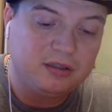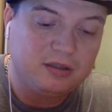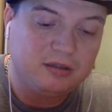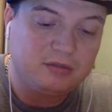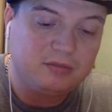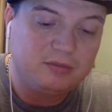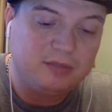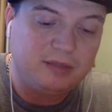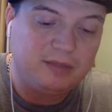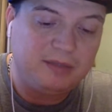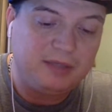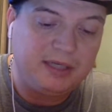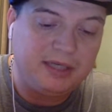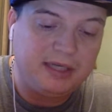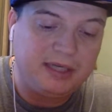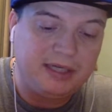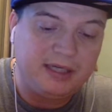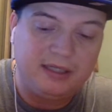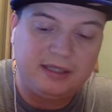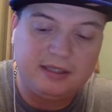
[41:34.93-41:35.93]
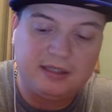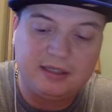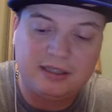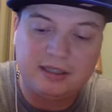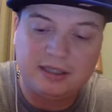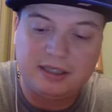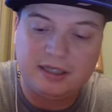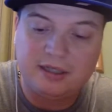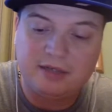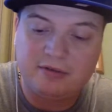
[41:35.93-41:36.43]
maybe
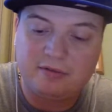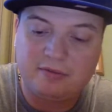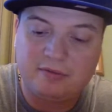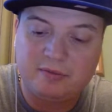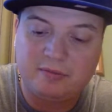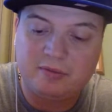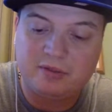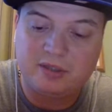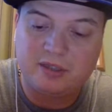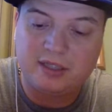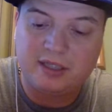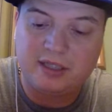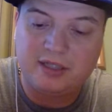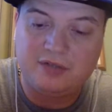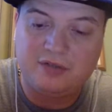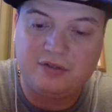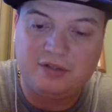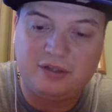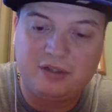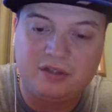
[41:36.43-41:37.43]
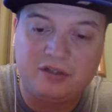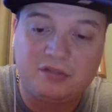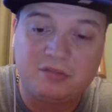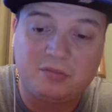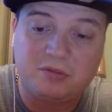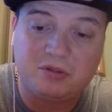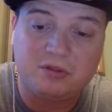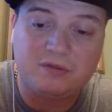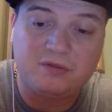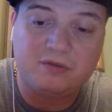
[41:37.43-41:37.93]
89. I can't remember, and I can't see the
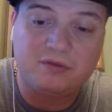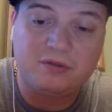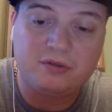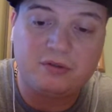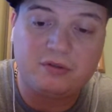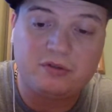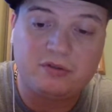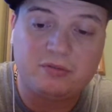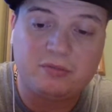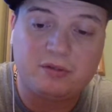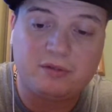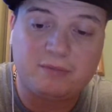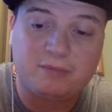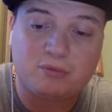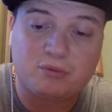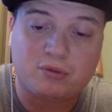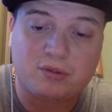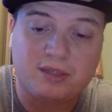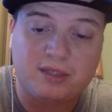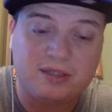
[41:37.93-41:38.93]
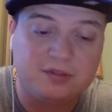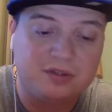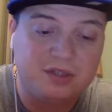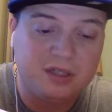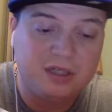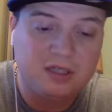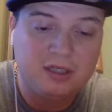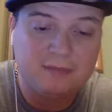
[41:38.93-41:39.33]
small print.